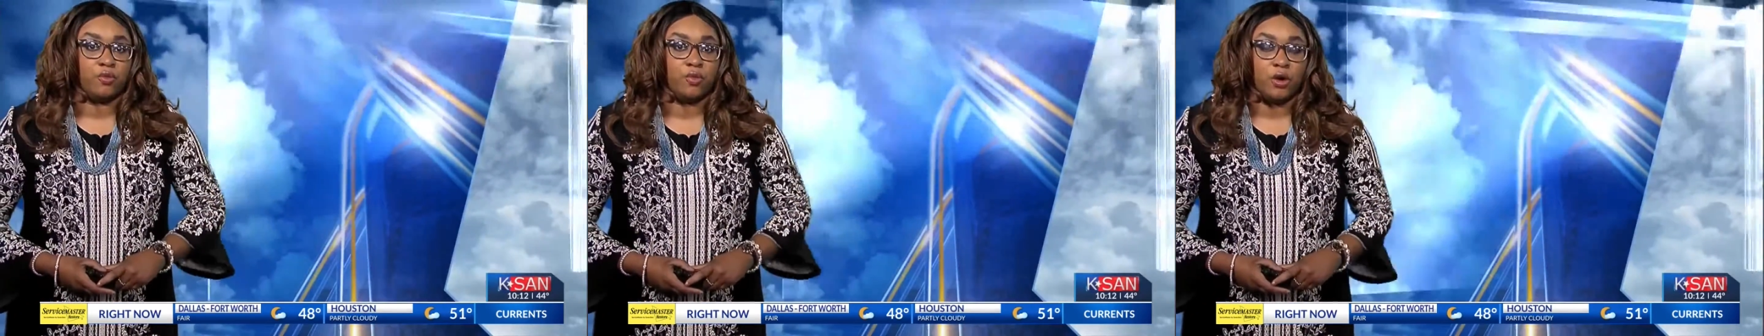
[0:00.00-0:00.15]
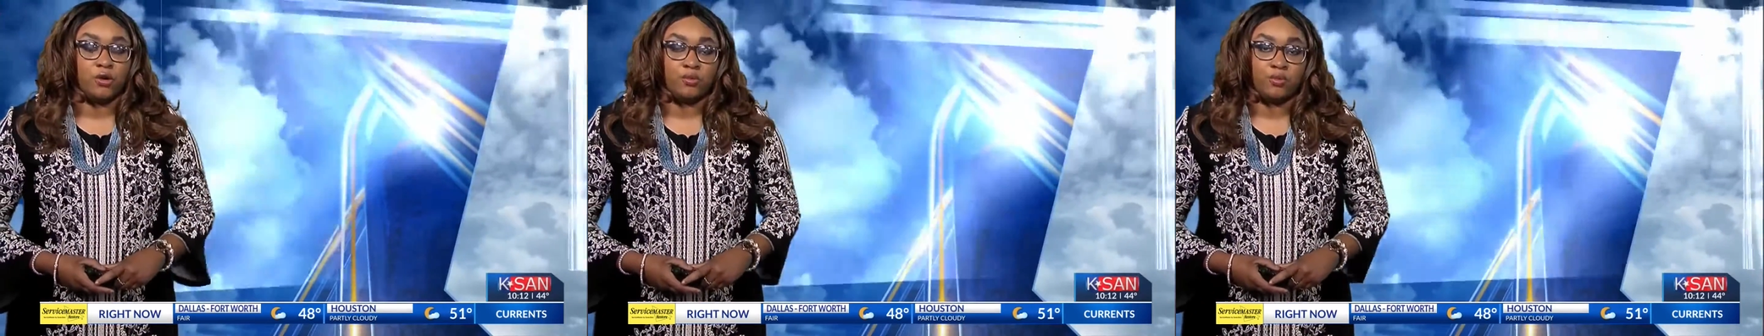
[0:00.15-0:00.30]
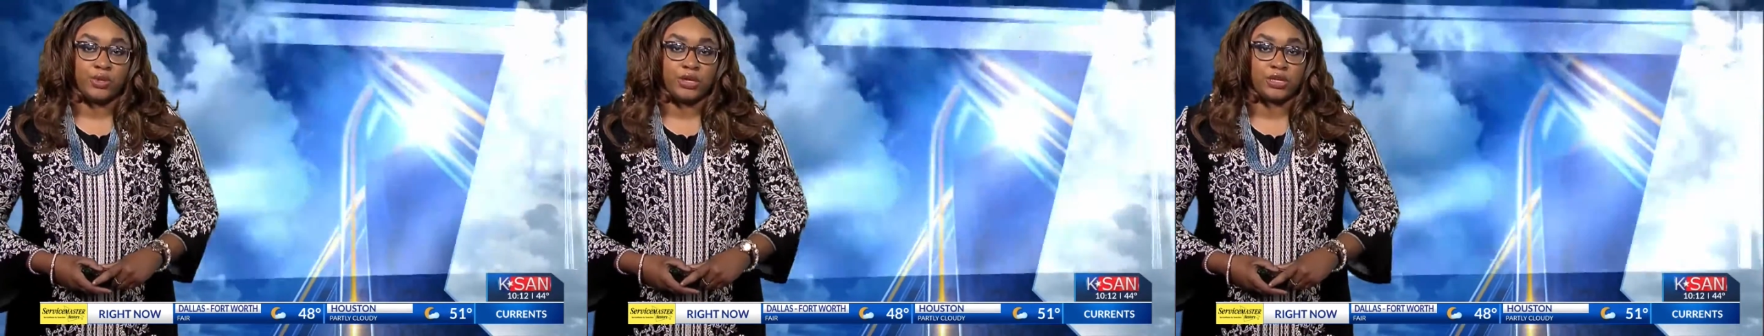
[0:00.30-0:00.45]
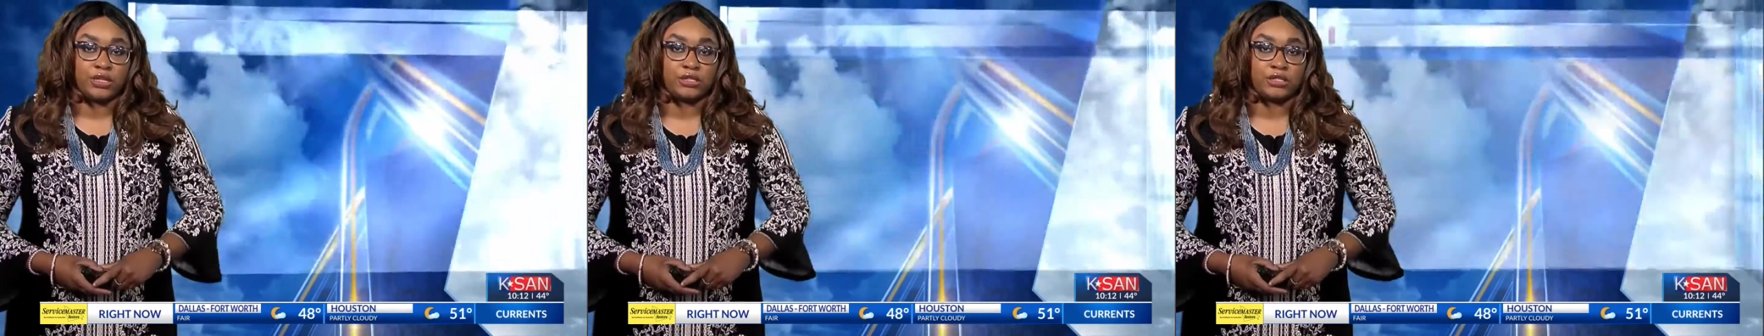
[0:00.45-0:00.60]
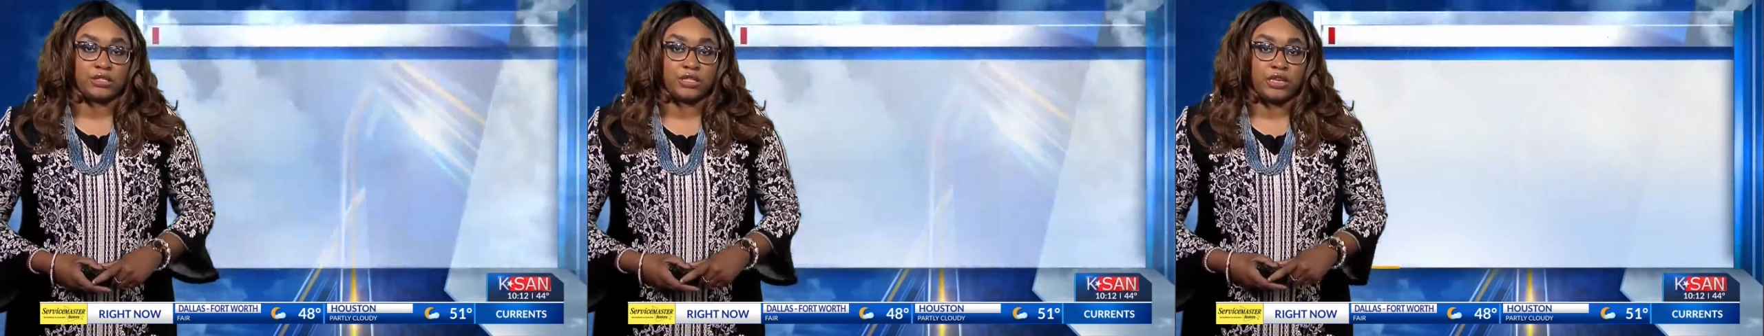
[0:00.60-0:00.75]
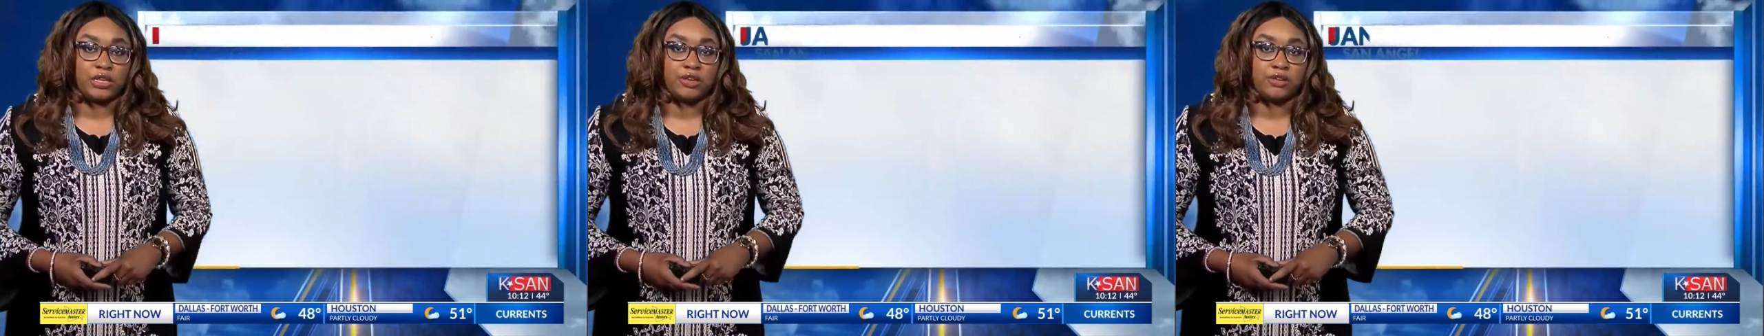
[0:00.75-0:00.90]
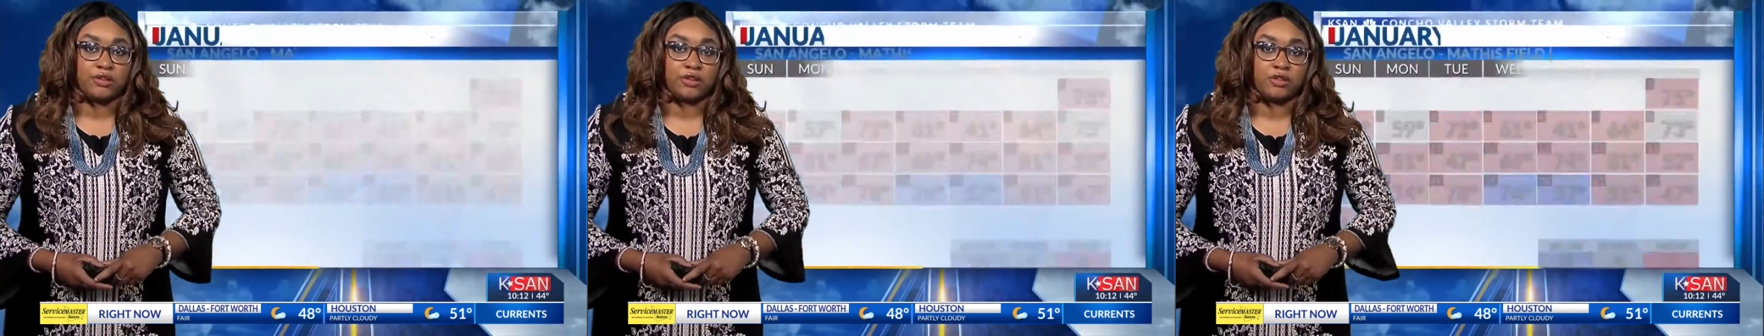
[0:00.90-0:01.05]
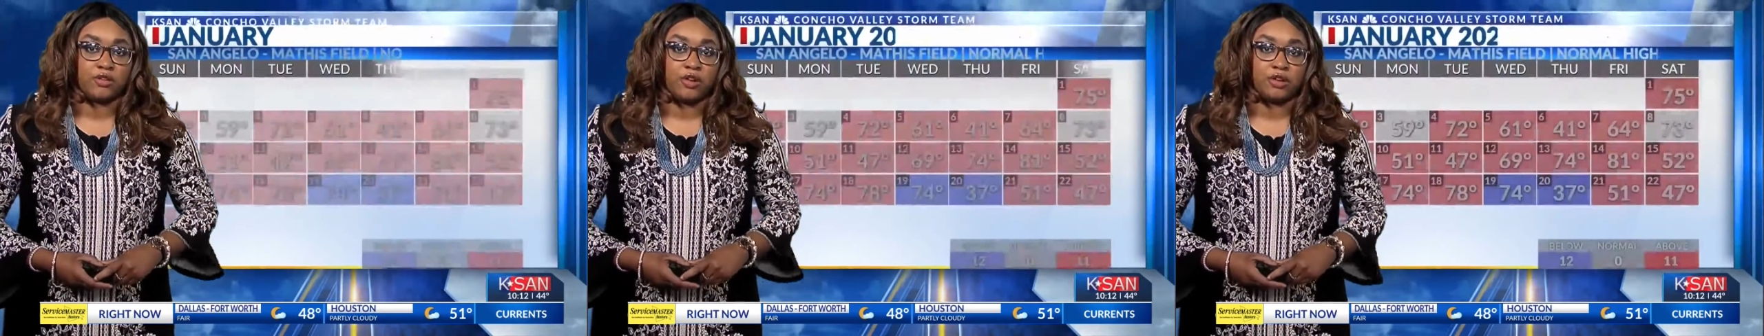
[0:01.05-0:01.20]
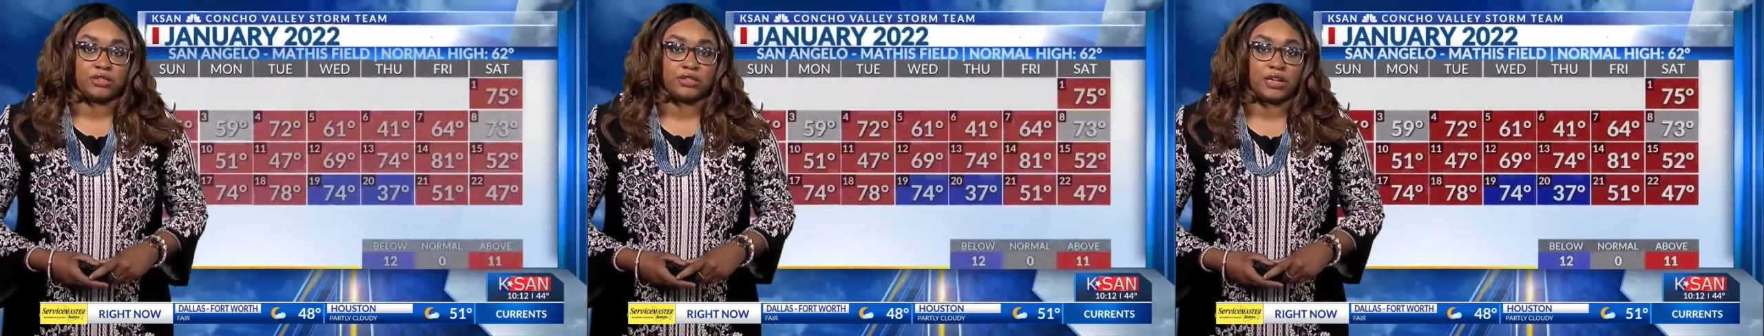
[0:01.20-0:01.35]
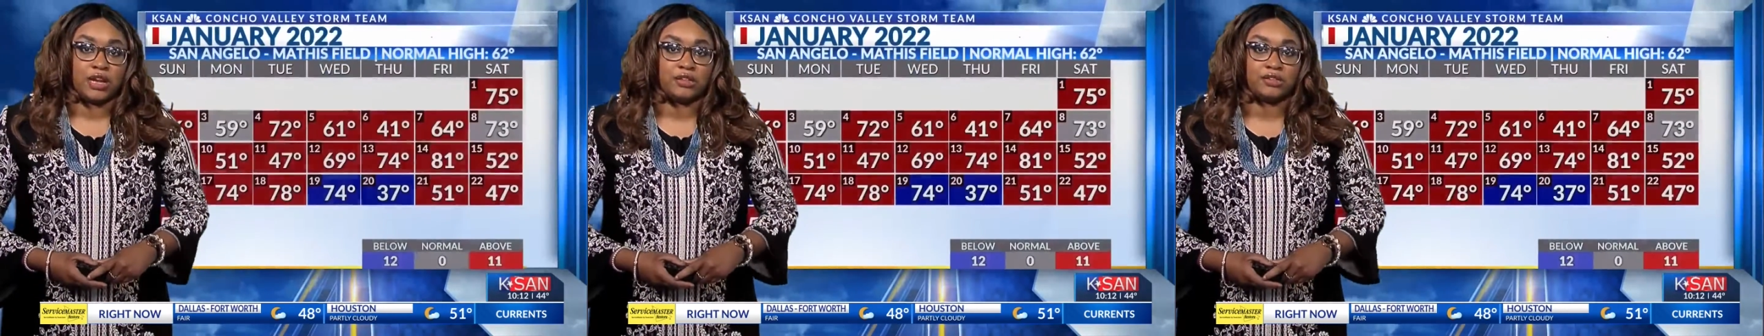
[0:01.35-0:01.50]
what we could see here in
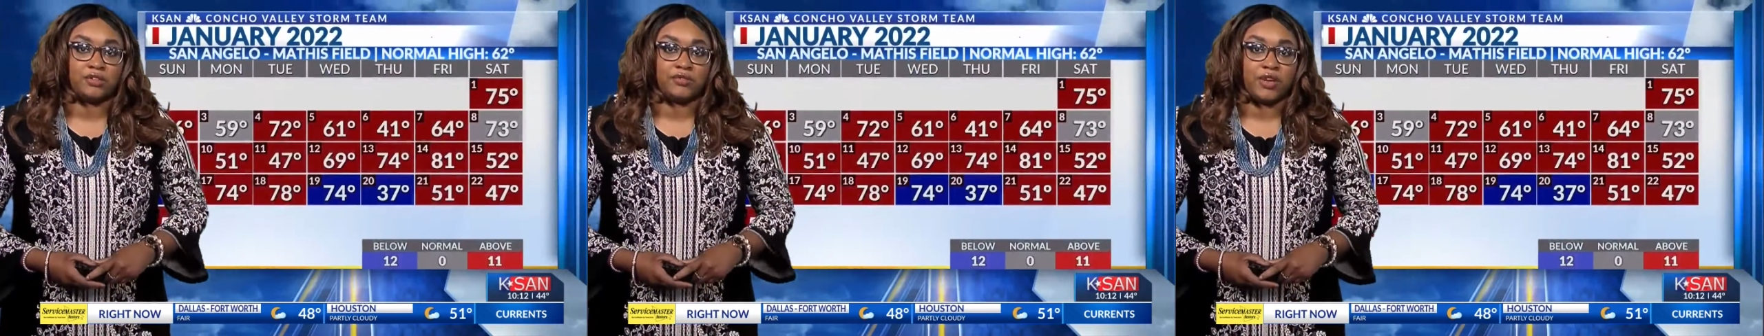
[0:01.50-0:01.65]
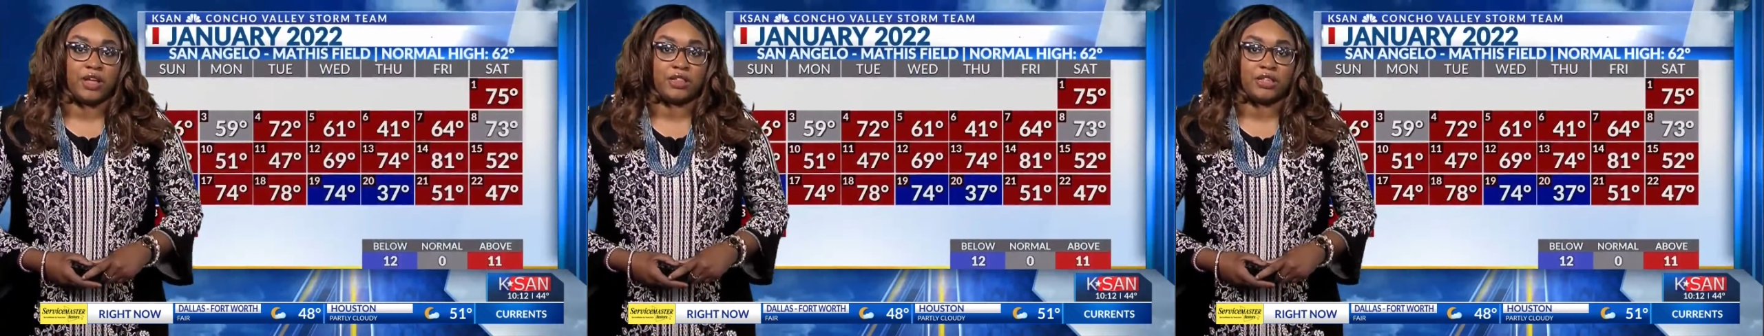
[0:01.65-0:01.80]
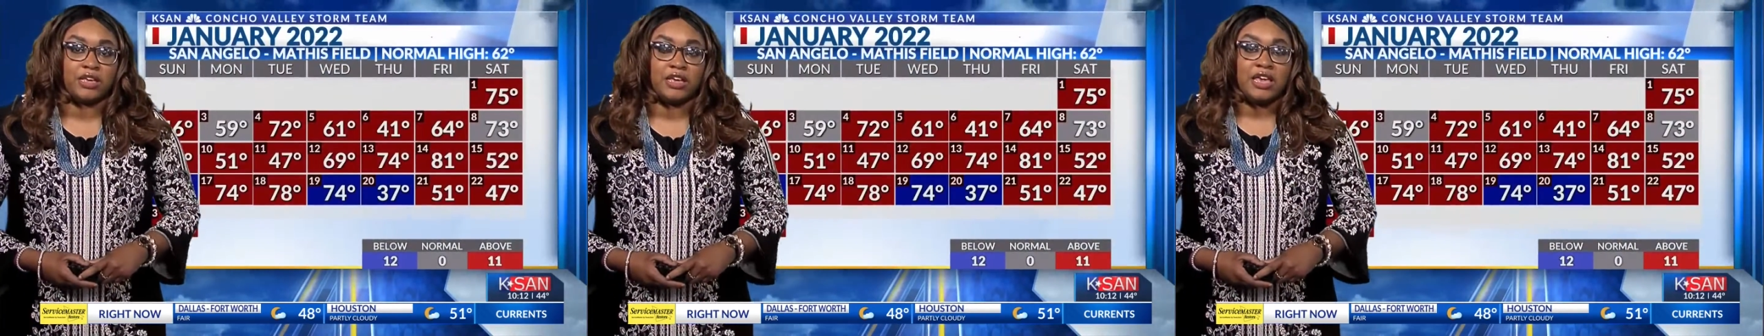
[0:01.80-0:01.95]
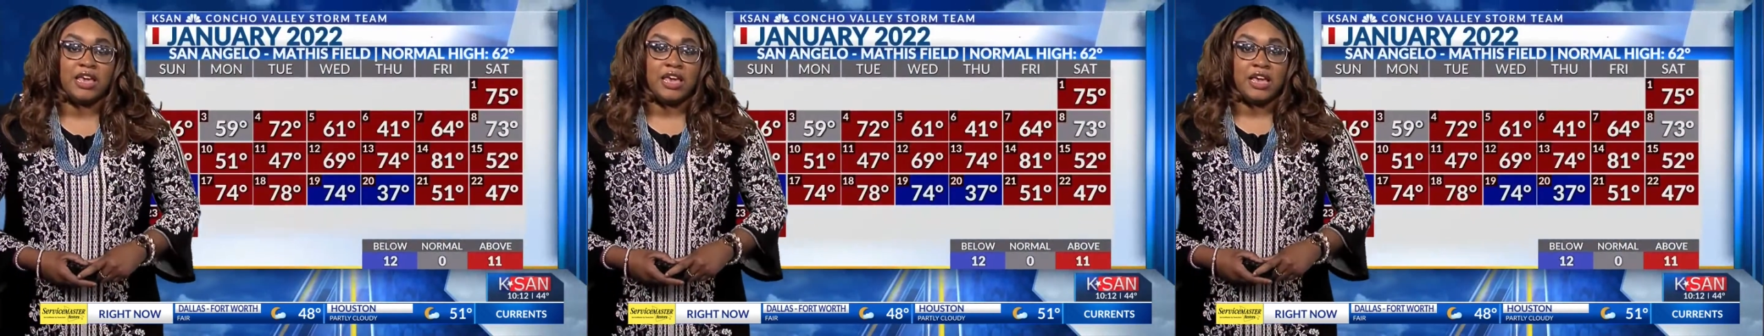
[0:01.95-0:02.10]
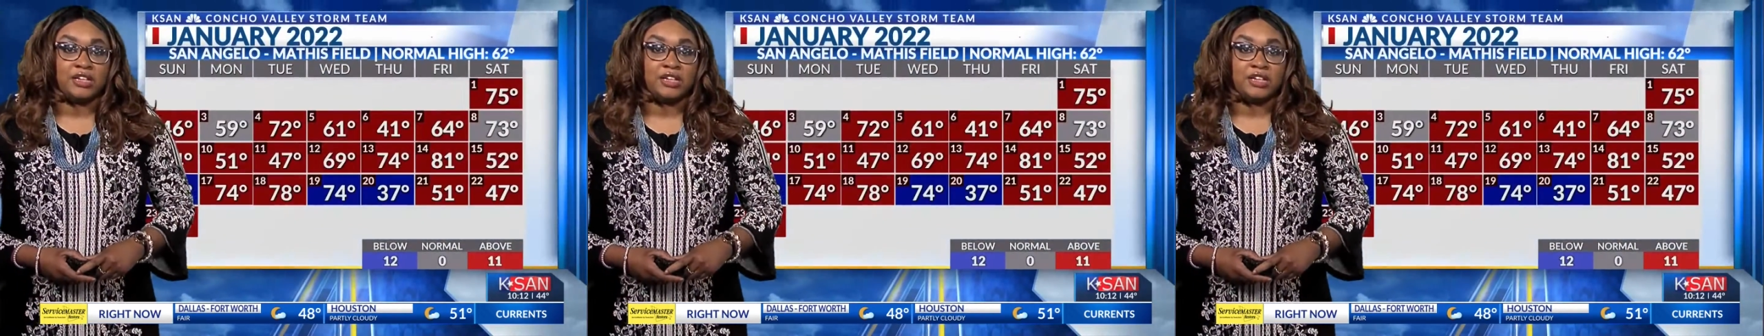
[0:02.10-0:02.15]
across the Concho Valley